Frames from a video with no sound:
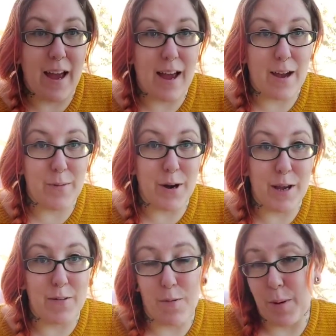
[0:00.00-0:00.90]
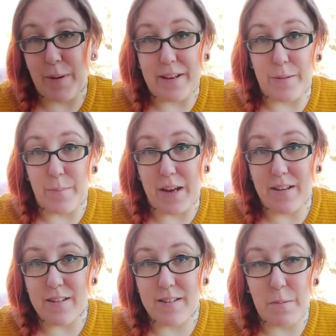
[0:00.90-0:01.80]
how I grow my peas and
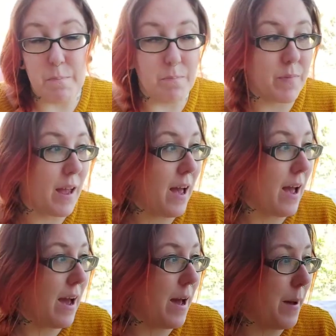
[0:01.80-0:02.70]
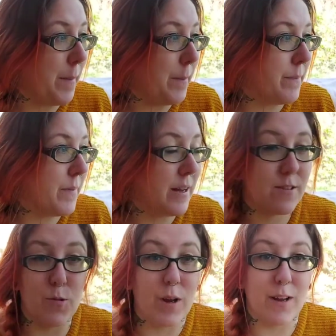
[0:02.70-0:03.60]
beans and
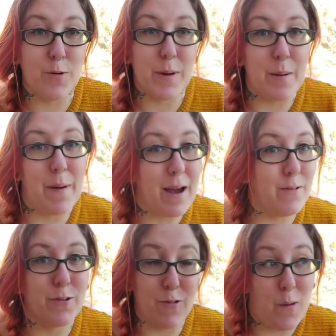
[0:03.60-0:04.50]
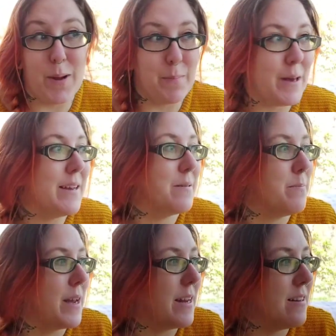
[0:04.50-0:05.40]
talk a little bit about growing peas
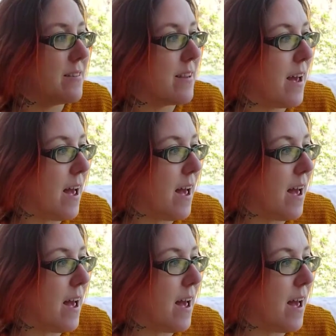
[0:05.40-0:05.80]
and beans.